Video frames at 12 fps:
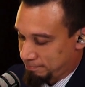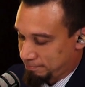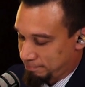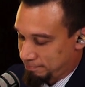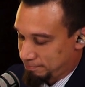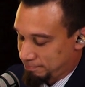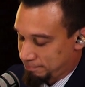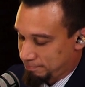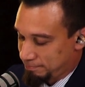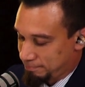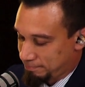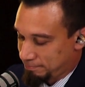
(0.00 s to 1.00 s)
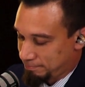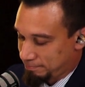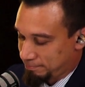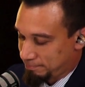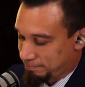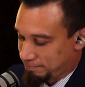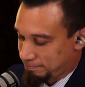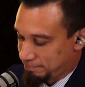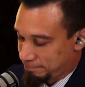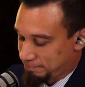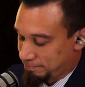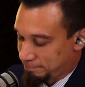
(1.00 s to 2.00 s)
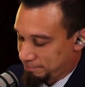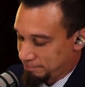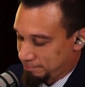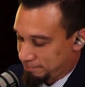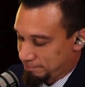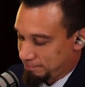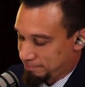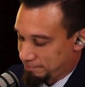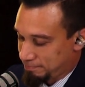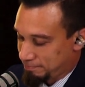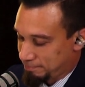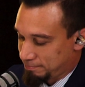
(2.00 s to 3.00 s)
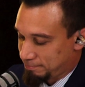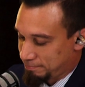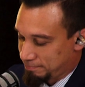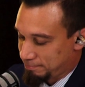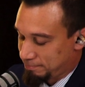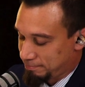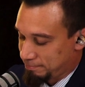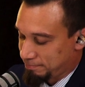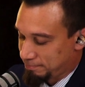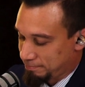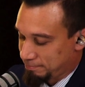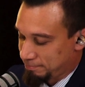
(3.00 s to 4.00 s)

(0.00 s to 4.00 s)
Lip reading: (silent)